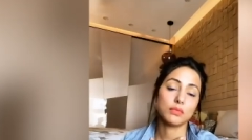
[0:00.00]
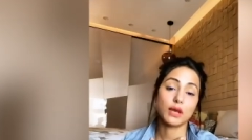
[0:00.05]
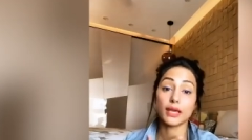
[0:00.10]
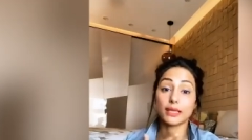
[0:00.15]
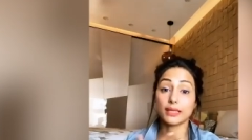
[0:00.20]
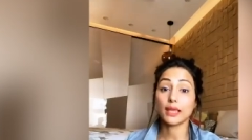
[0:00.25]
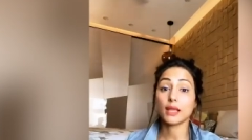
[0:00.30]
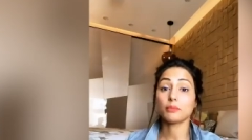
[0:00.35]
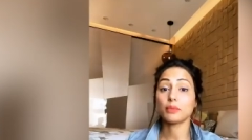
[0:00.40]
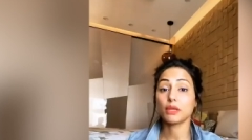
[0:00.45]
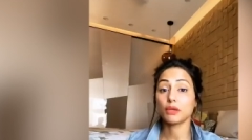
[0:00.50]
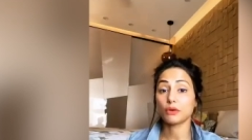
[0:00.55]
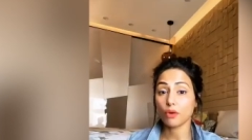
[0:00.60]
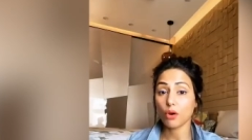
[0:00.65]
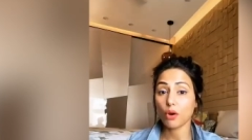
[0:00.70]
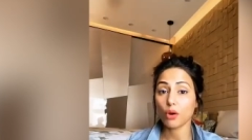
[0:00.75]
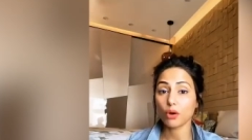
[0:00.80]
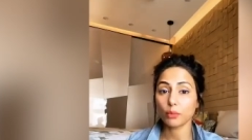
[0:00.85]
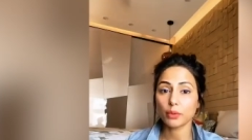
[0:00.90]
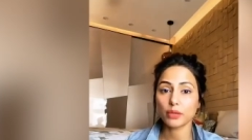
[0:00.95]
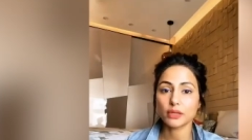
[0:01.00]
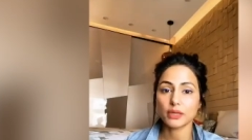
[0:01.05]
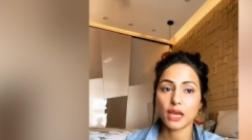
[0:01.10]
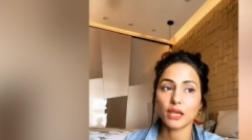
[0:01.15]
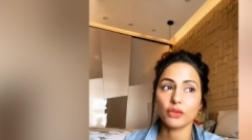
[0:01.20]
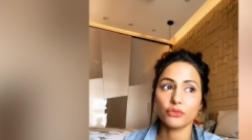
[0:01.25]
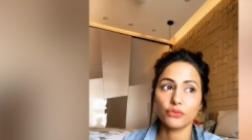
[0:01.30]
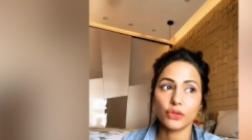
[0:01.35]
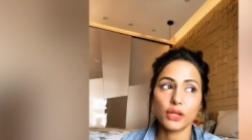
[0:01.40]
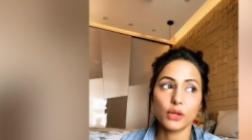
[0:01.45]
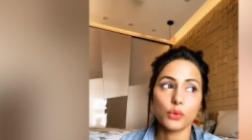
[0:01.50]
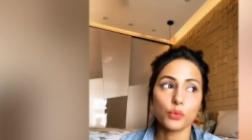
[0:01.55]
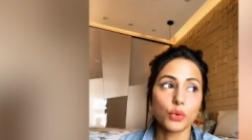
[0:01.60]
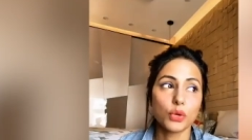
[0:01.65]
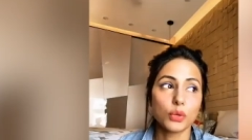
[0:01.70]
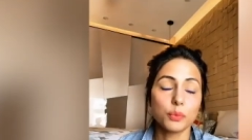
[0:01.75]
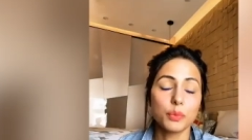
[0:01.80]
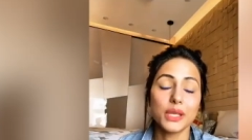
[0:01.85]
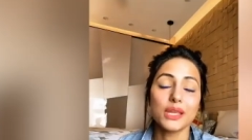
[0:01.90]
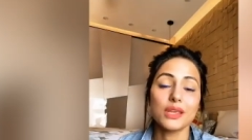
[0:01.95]
I can be wrong, but I feel
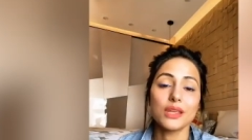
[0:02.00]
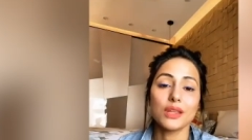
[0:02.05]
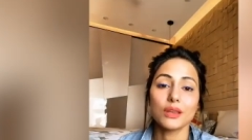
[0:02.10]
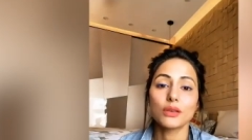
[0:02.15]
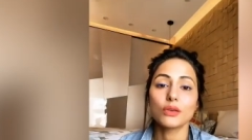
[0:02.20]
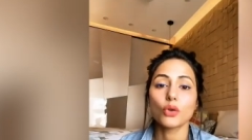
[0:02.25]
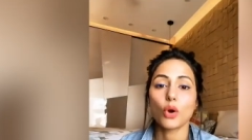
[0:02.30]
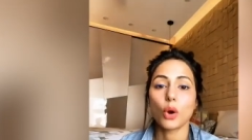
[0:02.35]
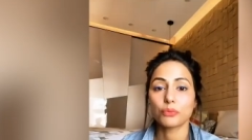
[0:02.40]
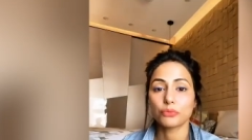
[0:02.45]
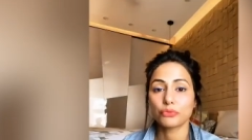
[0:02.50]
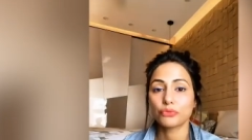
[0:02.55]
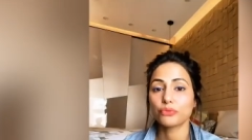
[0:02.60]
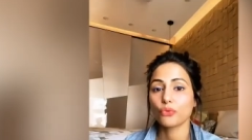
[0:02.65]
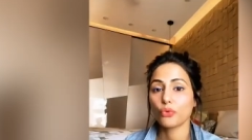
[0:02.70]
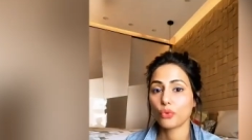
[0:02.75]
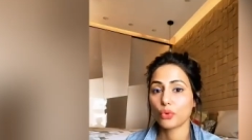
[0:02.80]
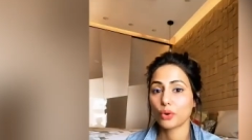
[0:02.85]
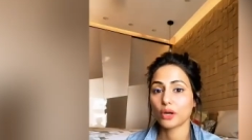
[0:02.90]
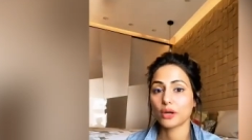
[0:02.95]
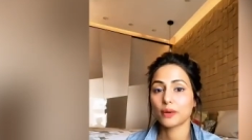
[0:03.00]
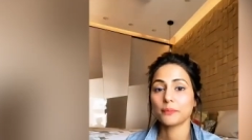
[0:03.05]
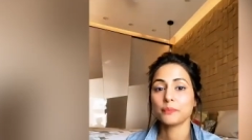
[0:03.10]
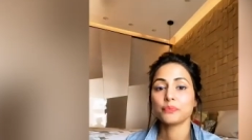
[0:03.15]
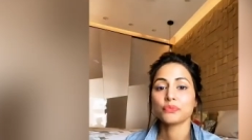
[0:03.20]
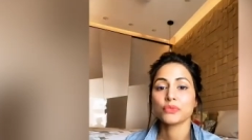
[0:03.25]
would be in top 4.